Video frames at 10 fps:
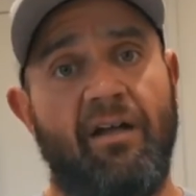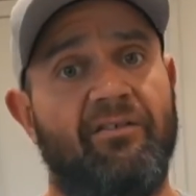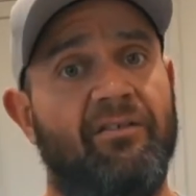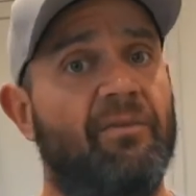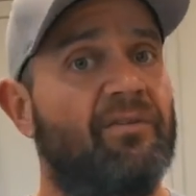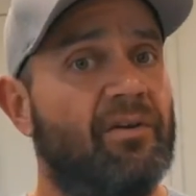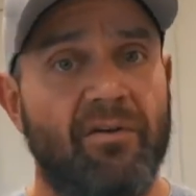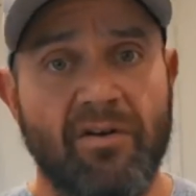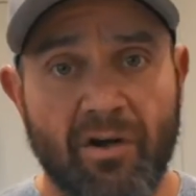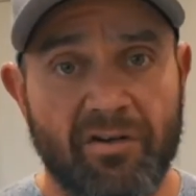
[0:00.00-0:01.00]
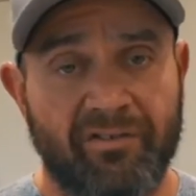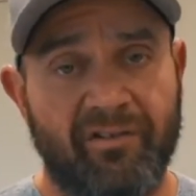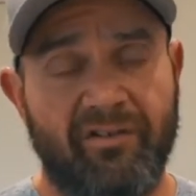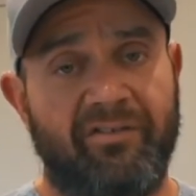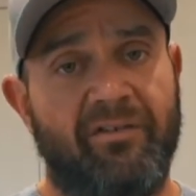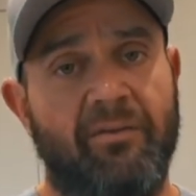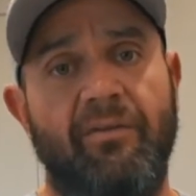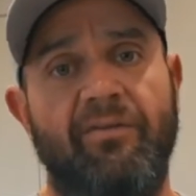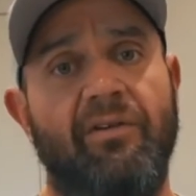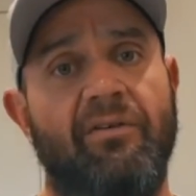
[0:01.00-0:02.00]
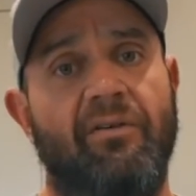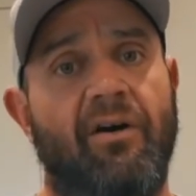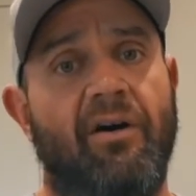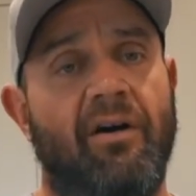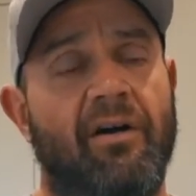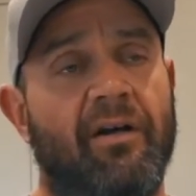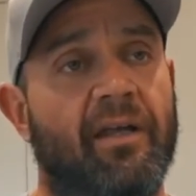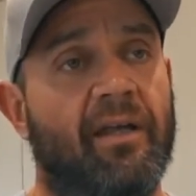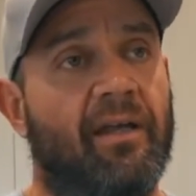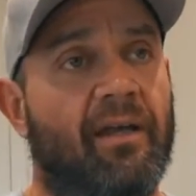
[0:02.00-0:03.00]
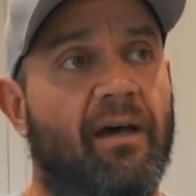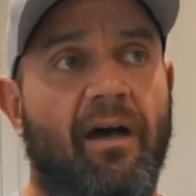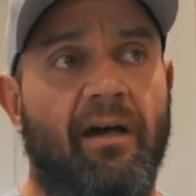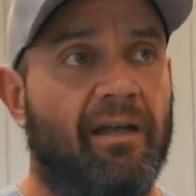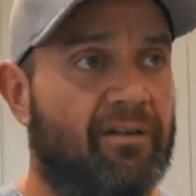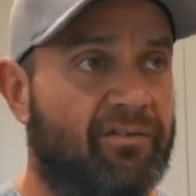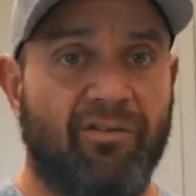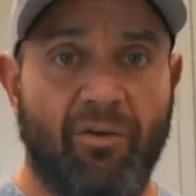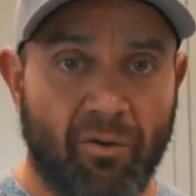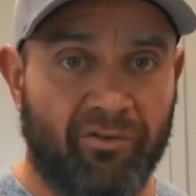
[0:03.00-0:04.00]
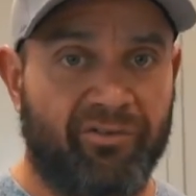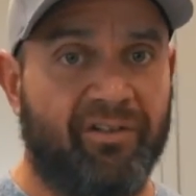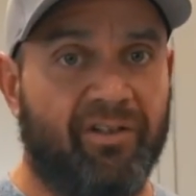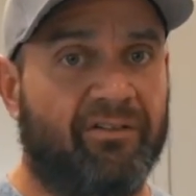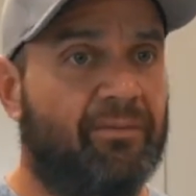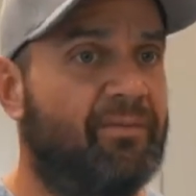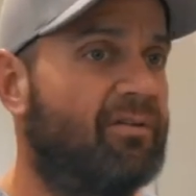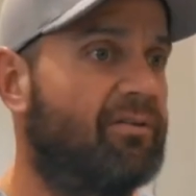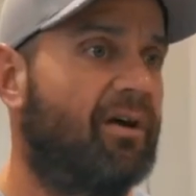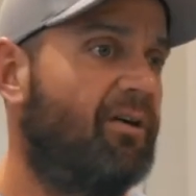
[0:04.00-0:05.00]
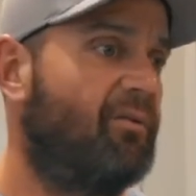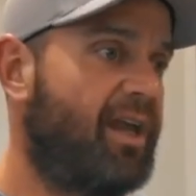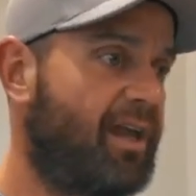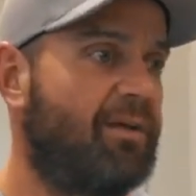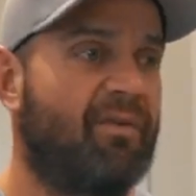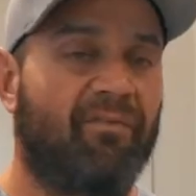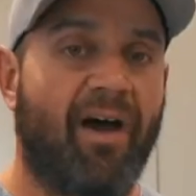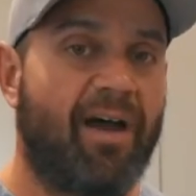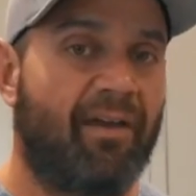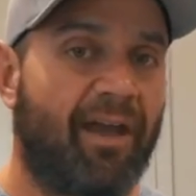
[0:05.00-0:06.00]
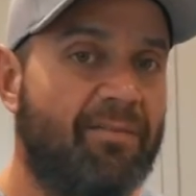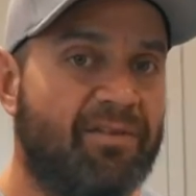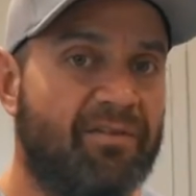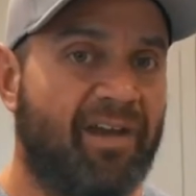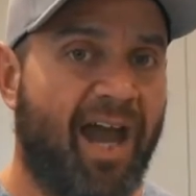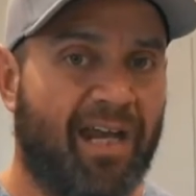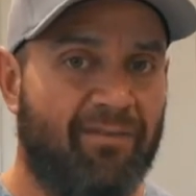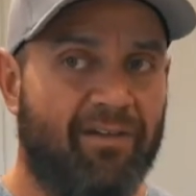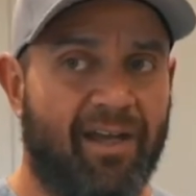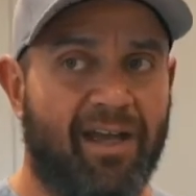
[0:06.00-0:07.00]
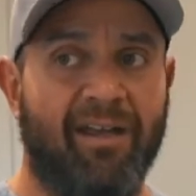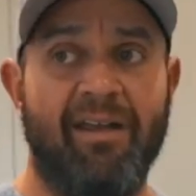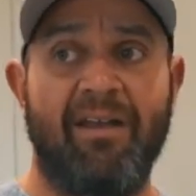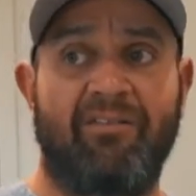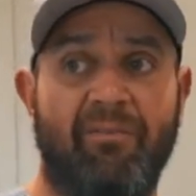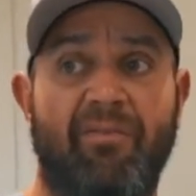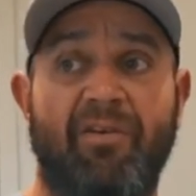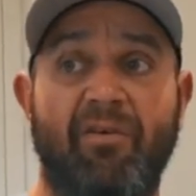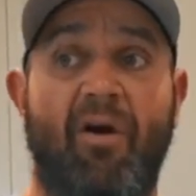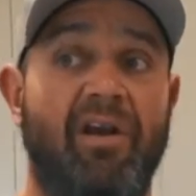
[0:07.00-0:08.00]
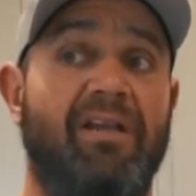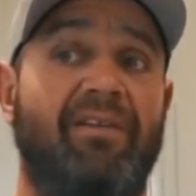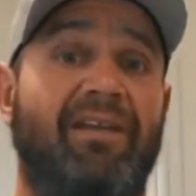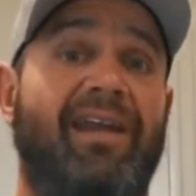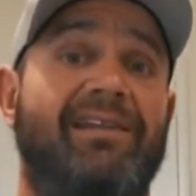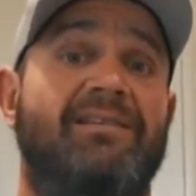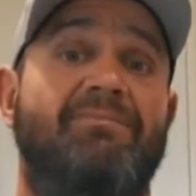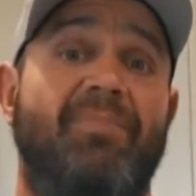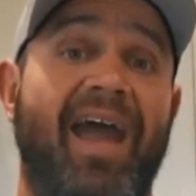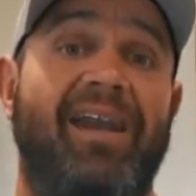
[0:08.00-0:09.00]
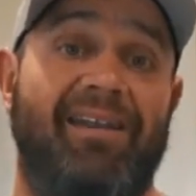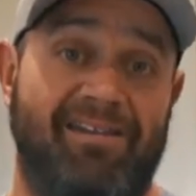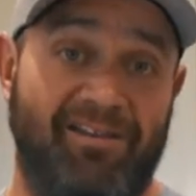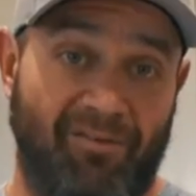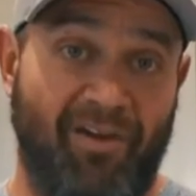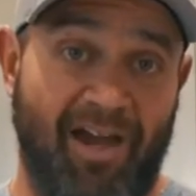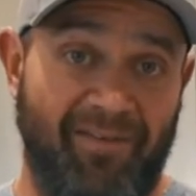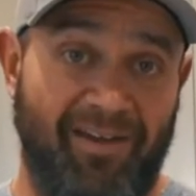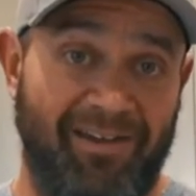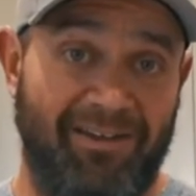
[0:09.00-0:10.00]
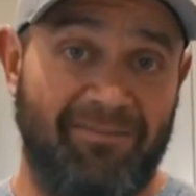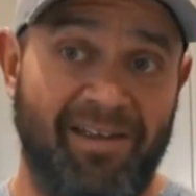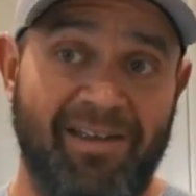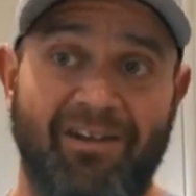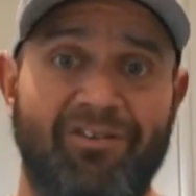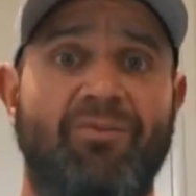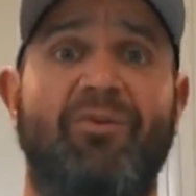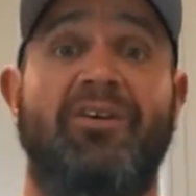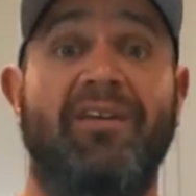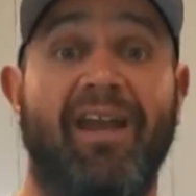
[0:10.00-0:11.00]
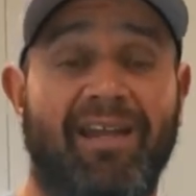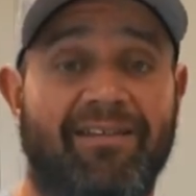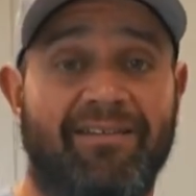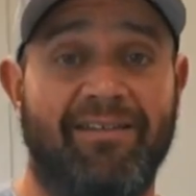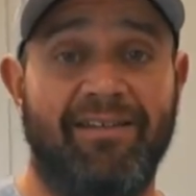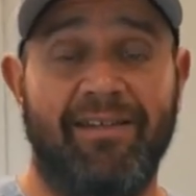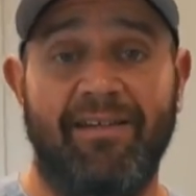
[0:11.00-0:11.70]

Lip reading: Some of you are nurses. Some of you are in school still. Some of you are waking up at 5 a.m. to attack every day. Some of you aren't even getting to bed until 5 a.m. because you work nights.